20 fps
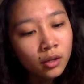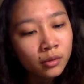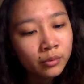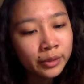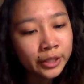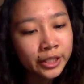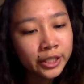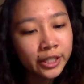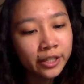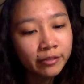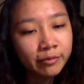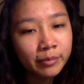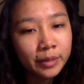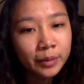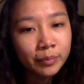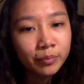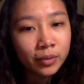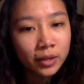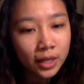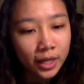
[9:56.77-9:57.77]
which give me
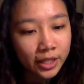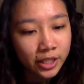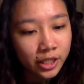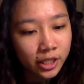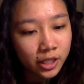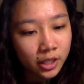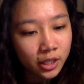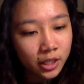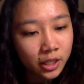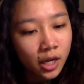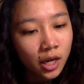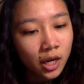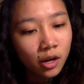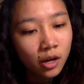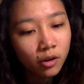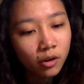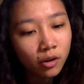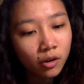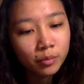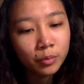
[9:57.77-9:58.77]
pleasure
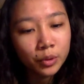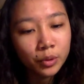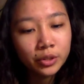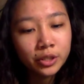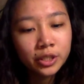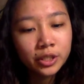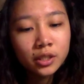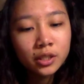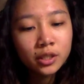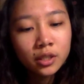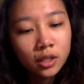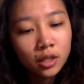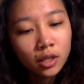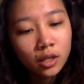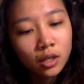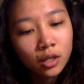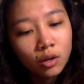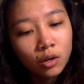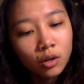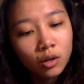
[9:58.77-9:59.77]
or emotion.
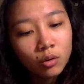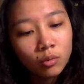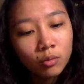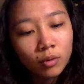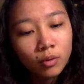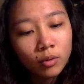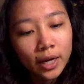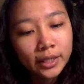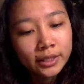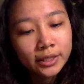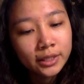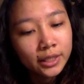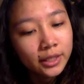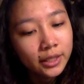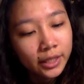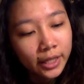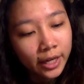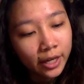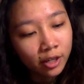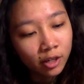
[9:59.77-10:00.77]
What I
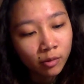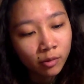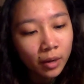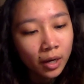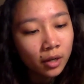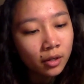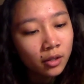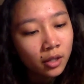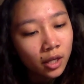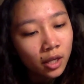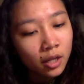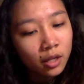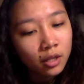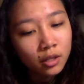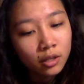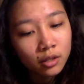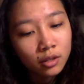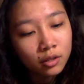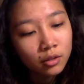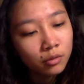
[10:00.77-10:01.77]
did care about,
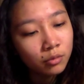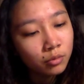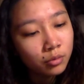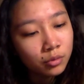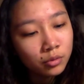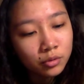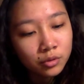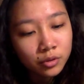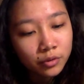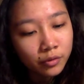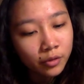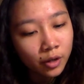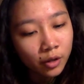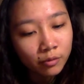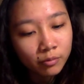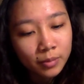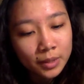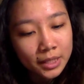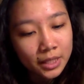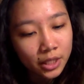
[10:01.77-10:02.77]
the rules of
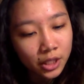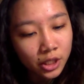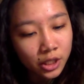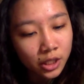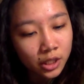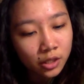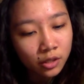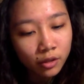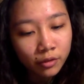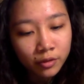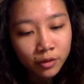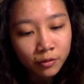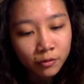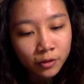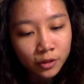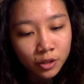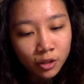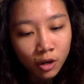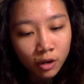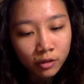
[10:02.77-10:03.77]
composition of the
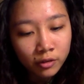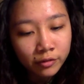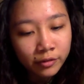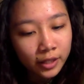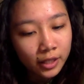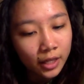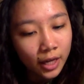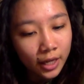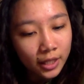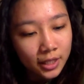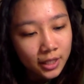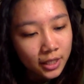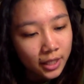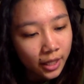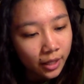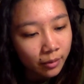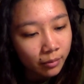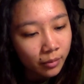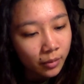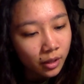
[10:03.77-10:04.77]
photographic
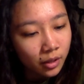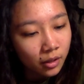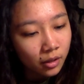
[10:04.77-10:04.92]
landscape,